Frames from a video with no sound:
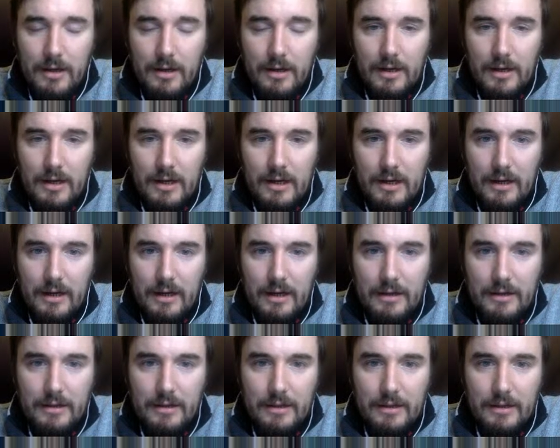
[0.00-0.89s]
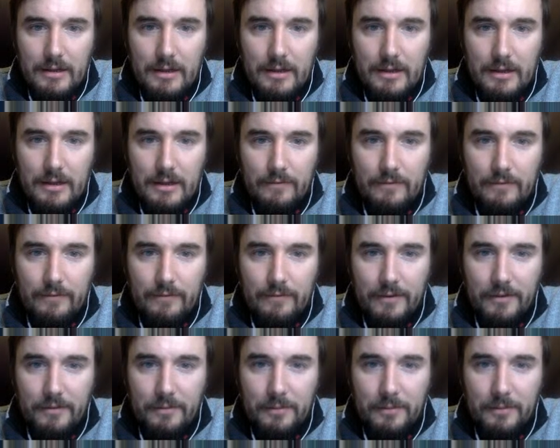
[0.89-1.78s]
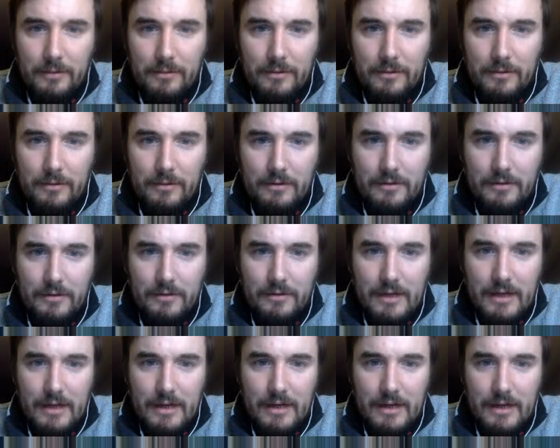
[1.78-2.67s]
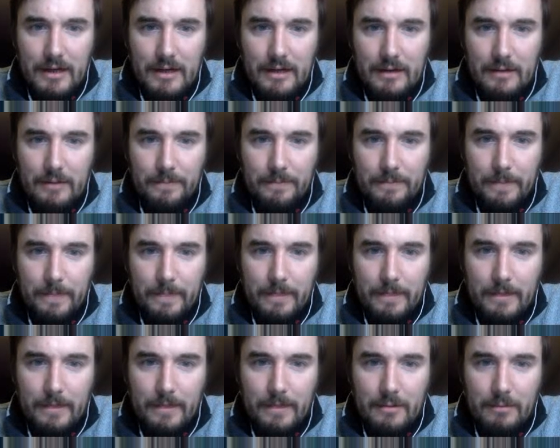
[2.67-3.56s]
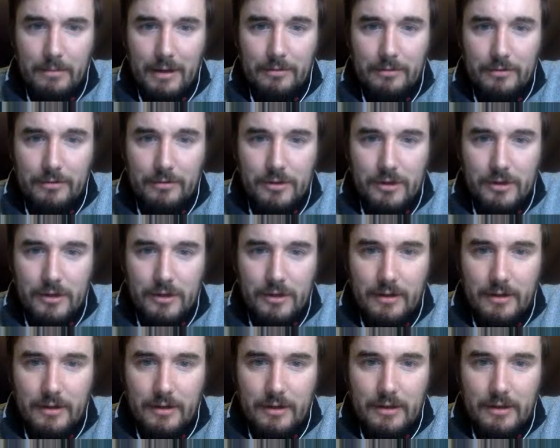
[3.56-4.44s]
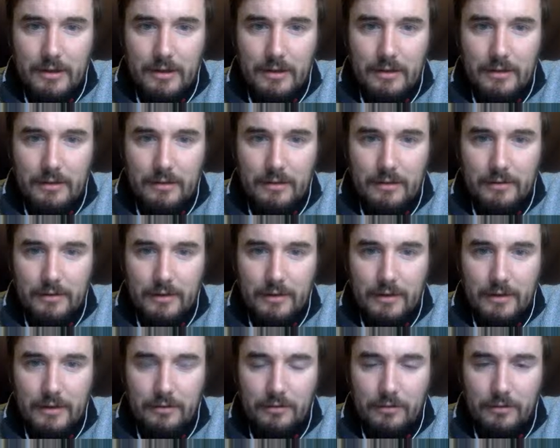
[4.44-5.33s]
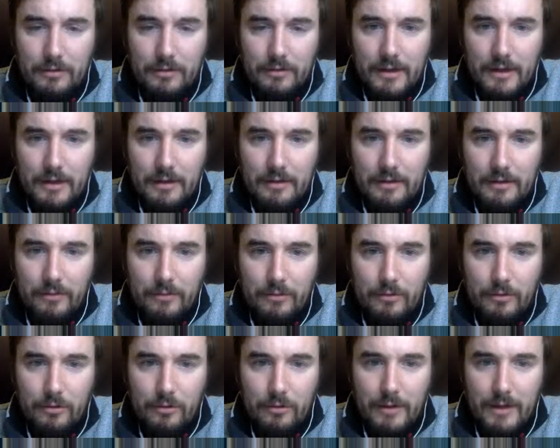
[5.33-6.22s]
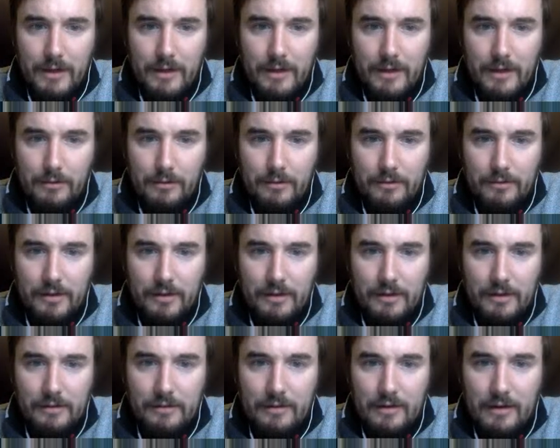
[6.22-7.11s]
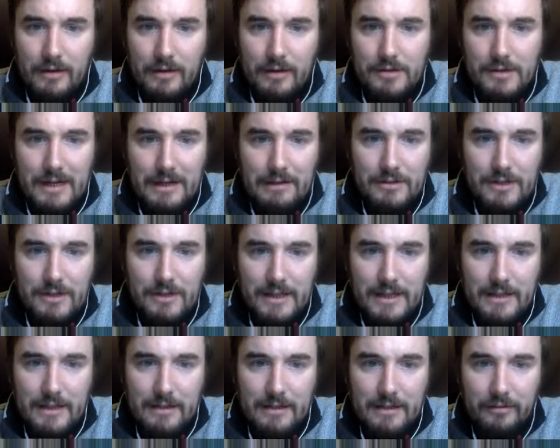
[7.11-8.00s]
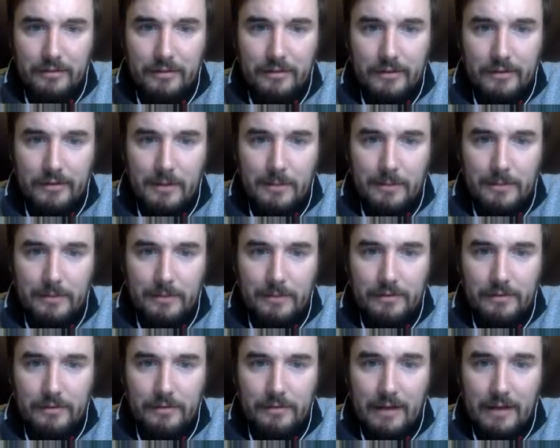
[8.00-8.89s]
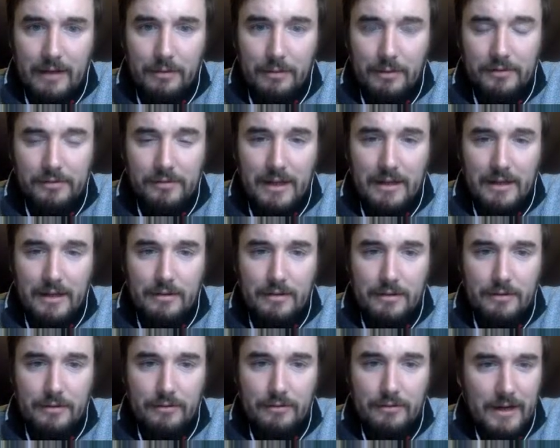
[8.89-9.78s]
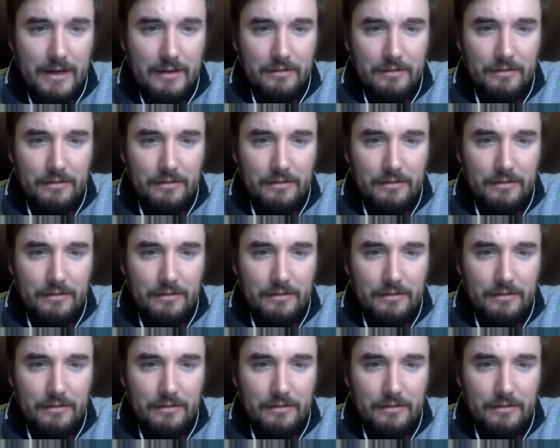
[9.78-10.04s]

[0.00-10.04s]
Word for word: For this part of the world, Bramble Shark is in the eastern North Atlantic from Norway and northern seas, Scottish and Irish Atlantic slopes, southwest England, France,